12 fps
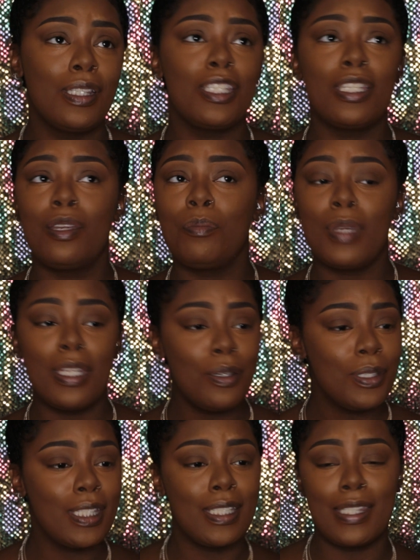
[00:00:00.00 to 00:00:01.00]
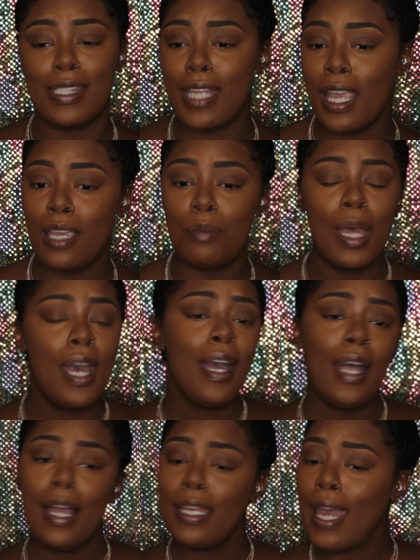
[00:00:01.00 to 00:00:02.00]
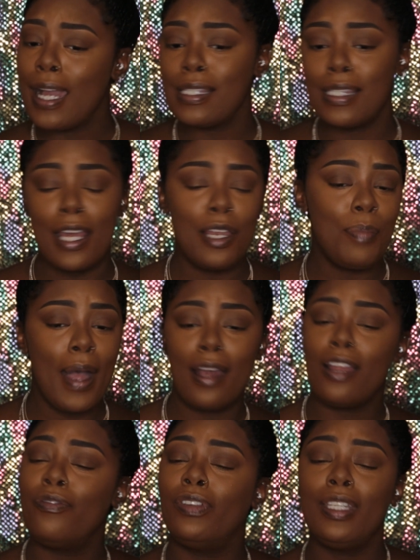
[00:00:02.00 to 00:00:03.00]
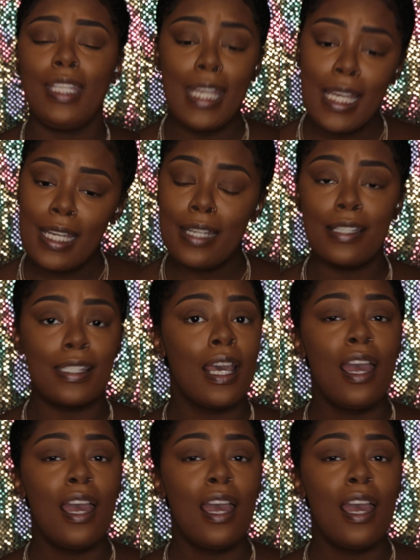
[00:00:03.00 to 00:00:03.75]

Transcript: she done been using the same under eye setting powder for years.